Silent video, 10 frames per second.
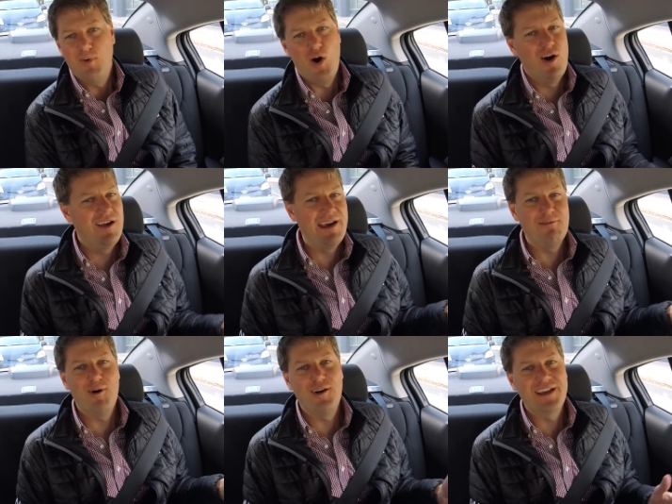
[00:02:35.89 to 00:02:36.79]
Paul,
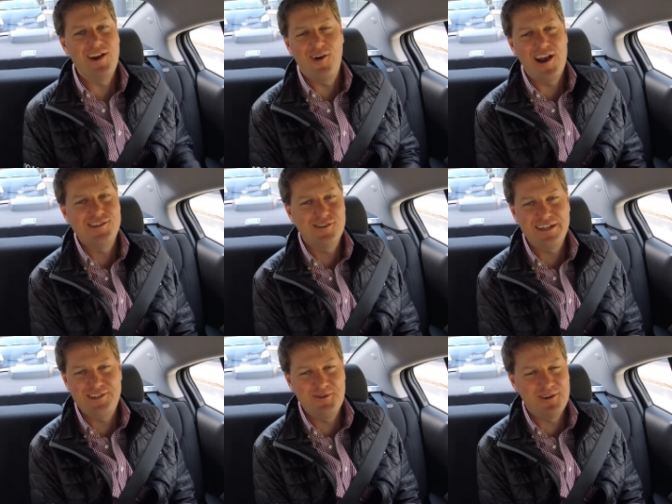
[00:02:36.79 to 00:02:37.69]
I want to
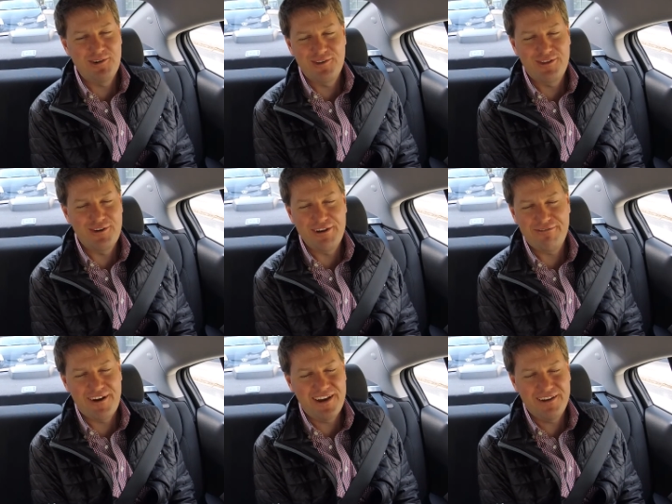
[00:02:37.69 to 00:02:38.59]
congratulate you on your
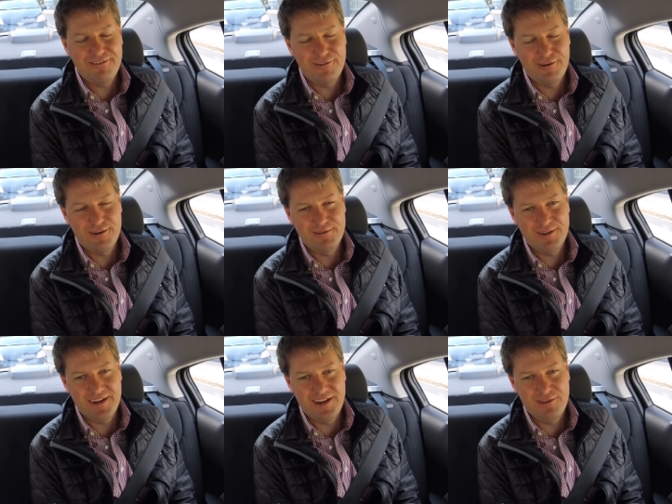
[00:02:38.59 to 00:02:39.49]
35 or
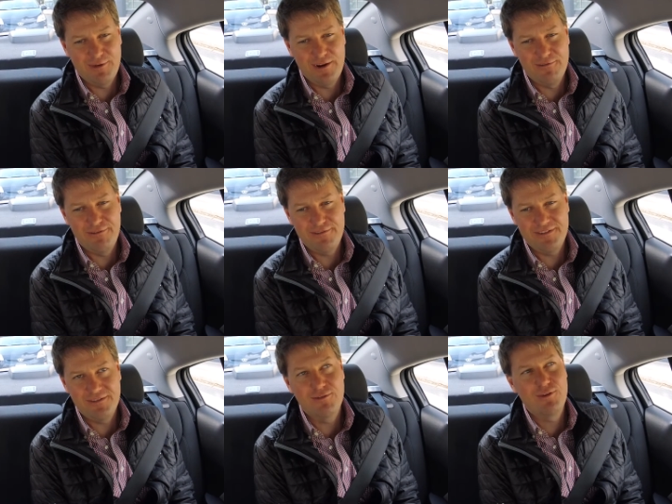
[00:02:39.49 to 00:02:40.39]
uh,
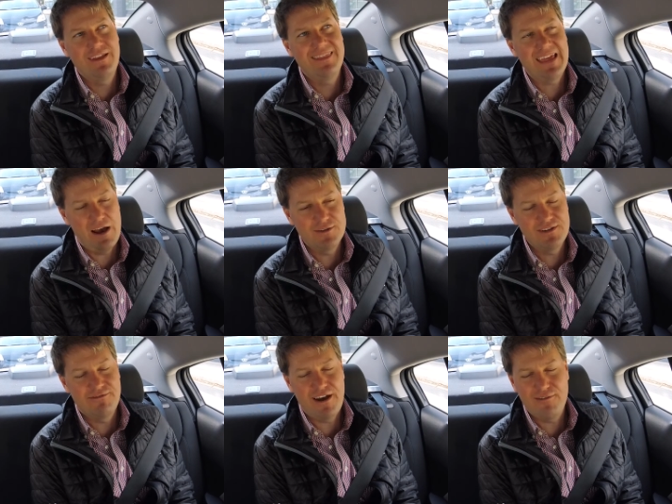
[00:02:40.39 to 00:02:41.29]

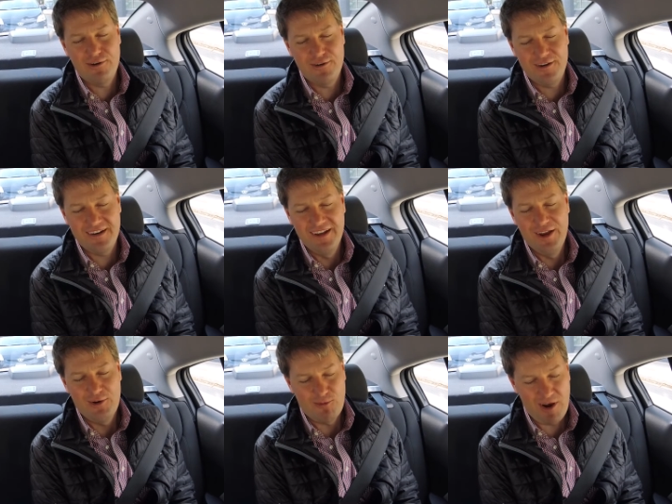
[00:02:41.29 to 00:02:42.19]
3,500
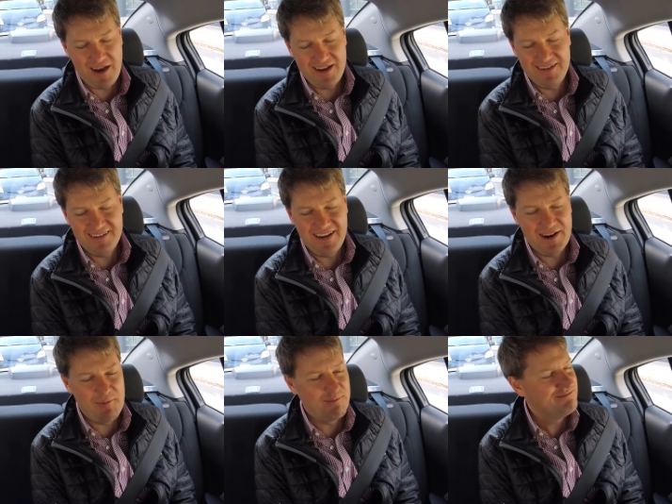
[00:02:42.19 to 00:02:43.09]
ride, and
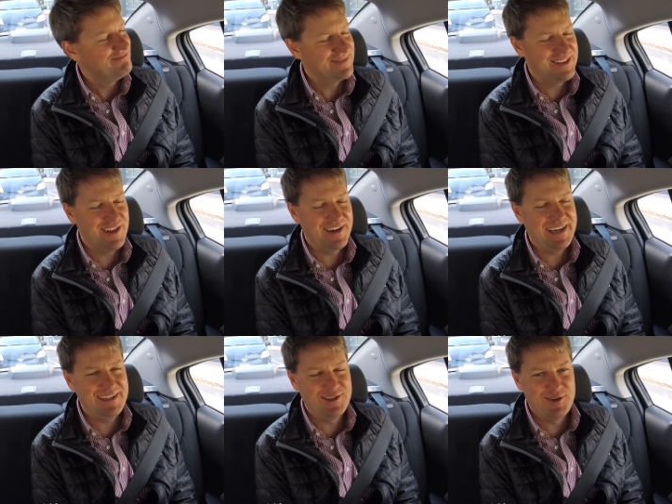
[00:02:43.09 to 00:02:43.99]
I'm
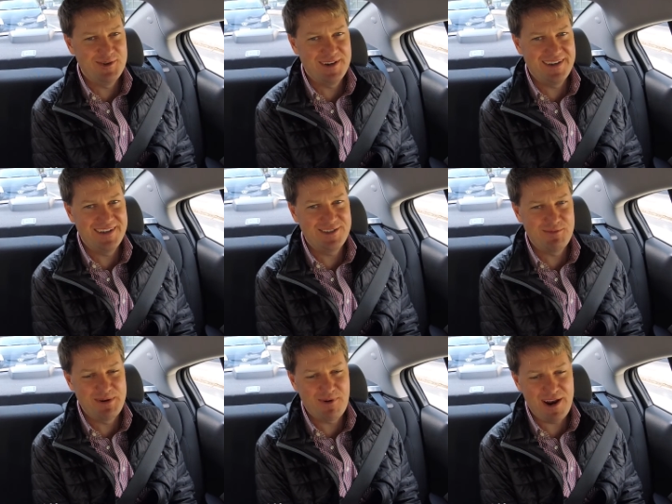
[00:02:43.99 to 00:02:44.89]
lucky to uh,
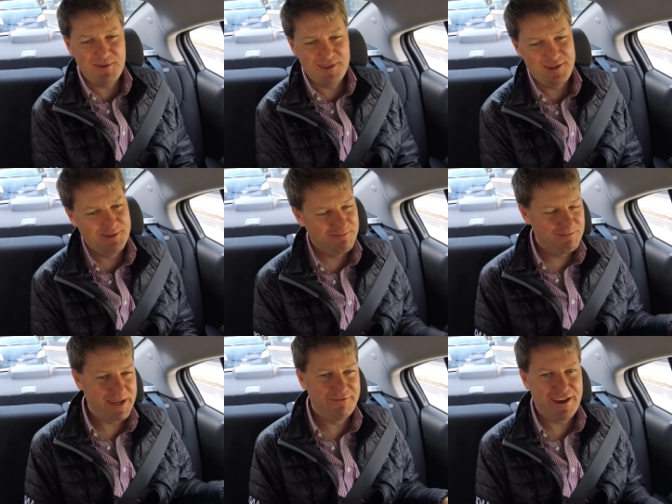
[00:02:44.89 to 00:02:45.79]
to be riding with you.
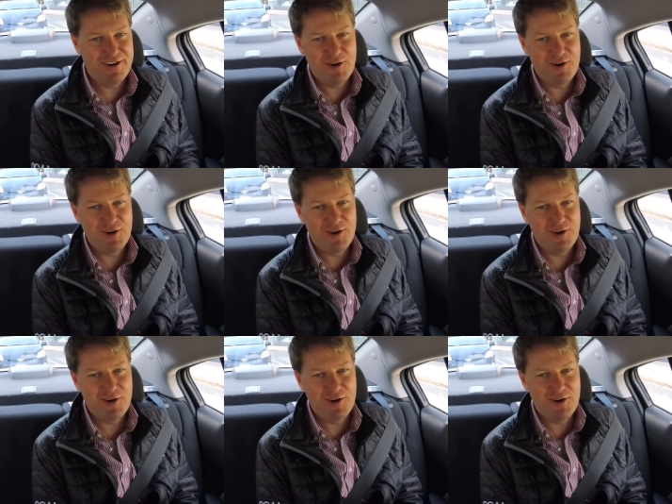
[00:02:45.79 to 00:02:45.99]
Big fan of